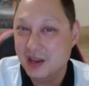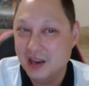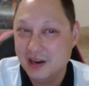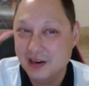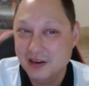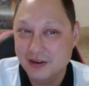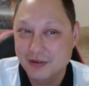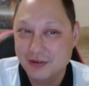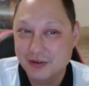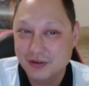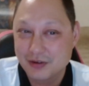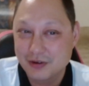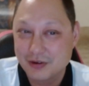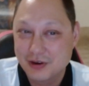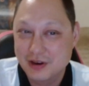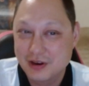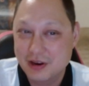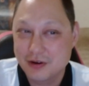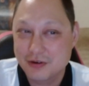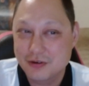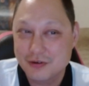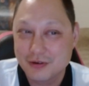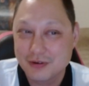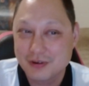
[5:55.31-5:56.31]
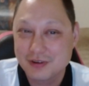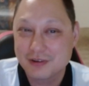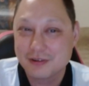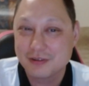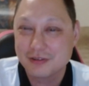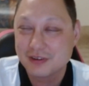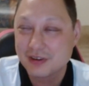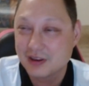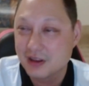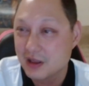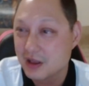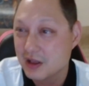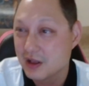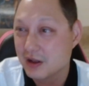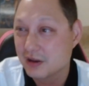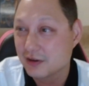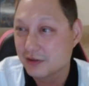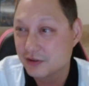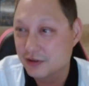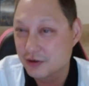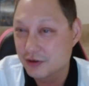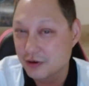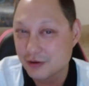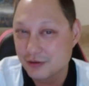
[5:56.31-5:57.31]
It was geared toward little
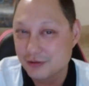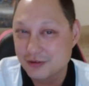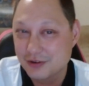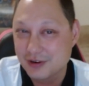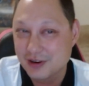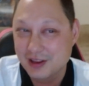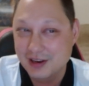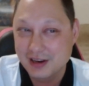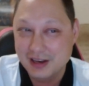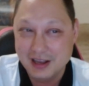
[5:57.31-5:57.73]
children.